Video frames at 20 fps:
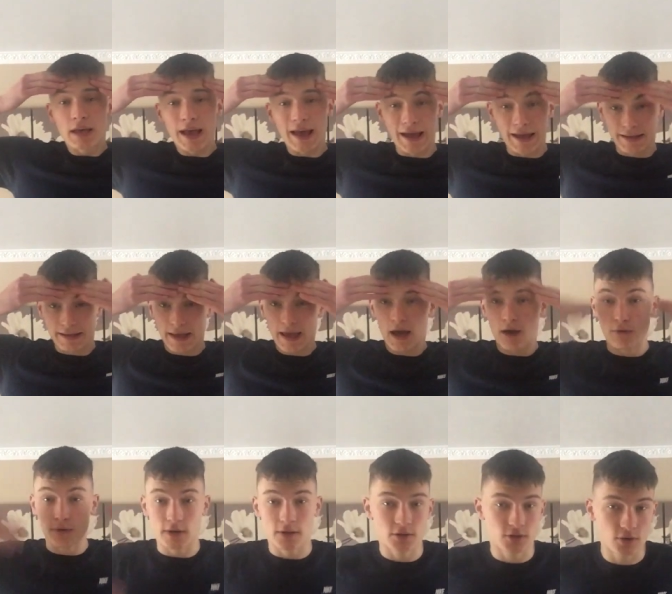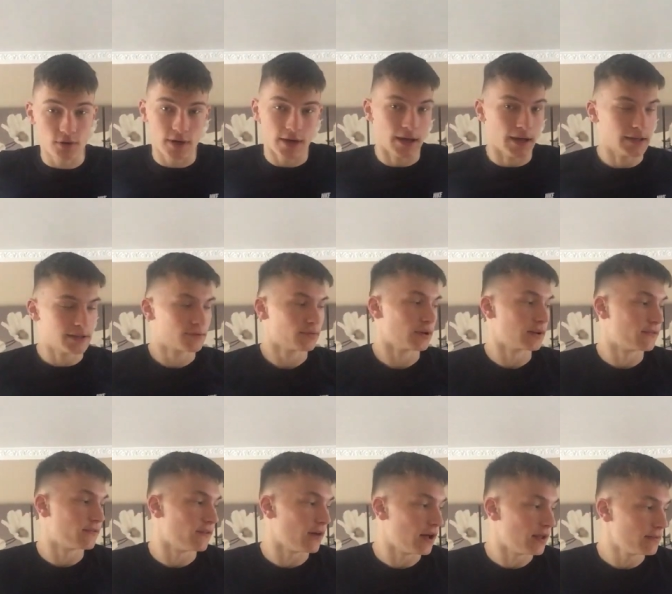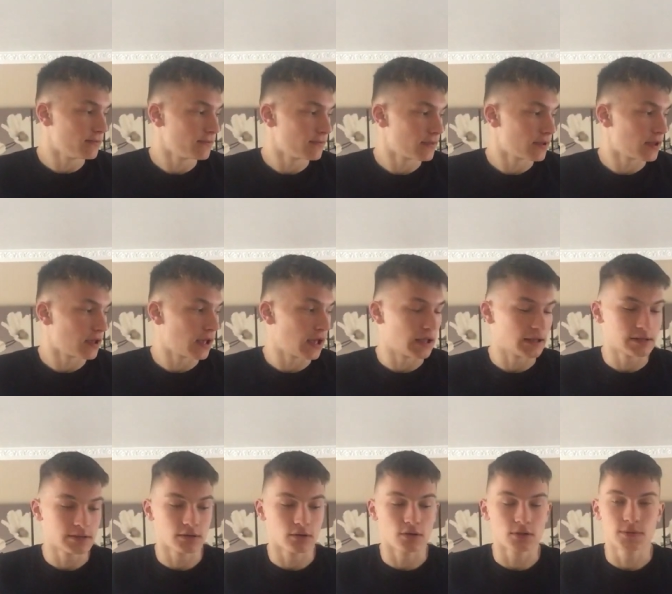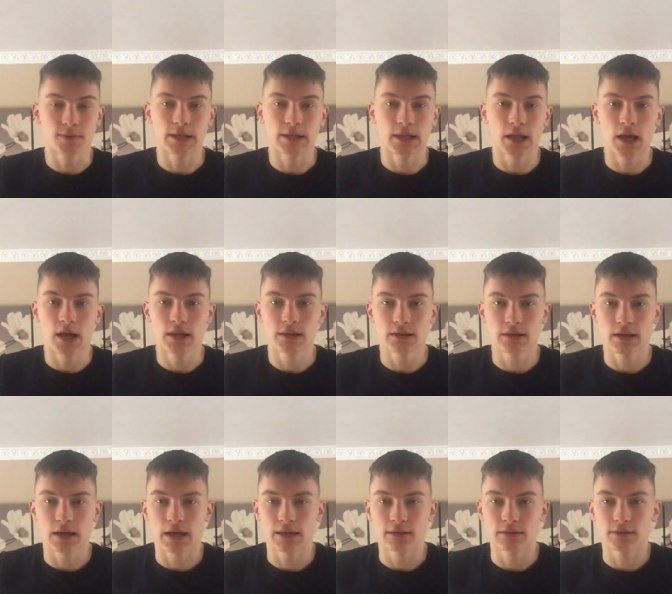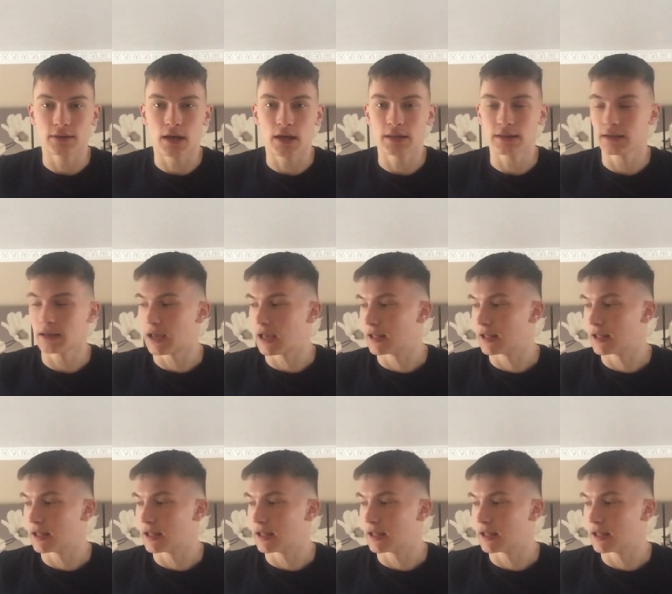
And yeah, I really enjoy it. It's really fun, and there's a lot to be learned and done.